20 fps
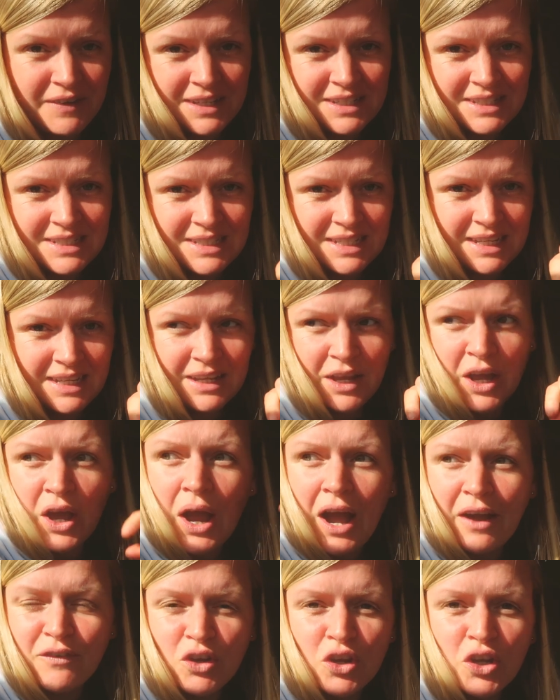fancy.
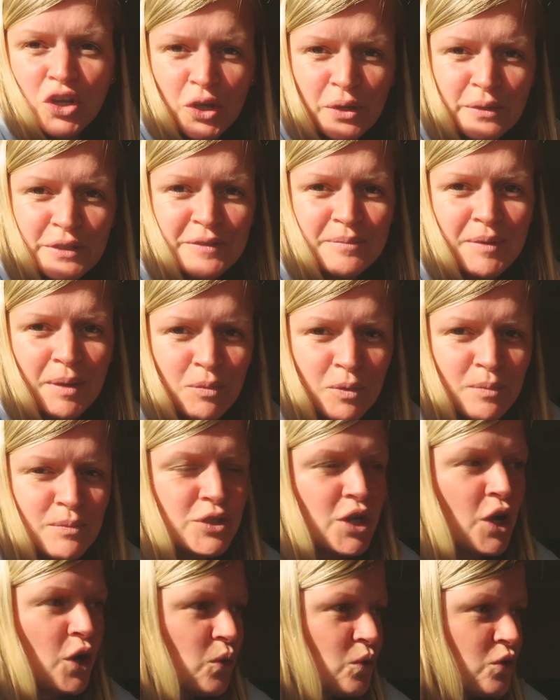I've got loads of my
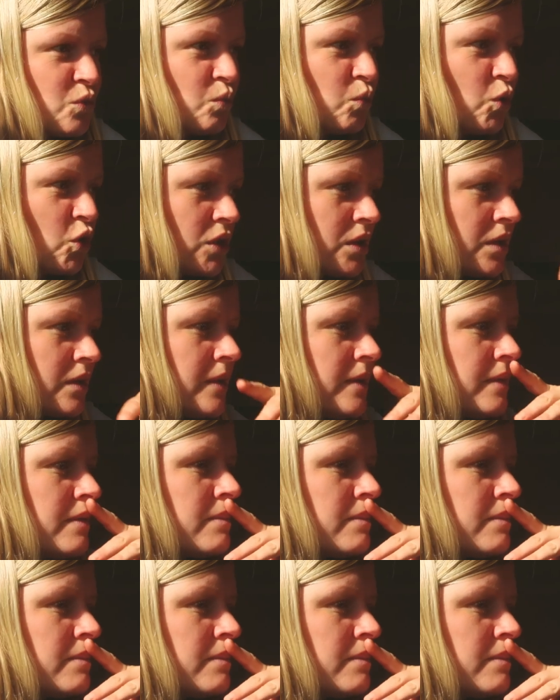mum's old wool.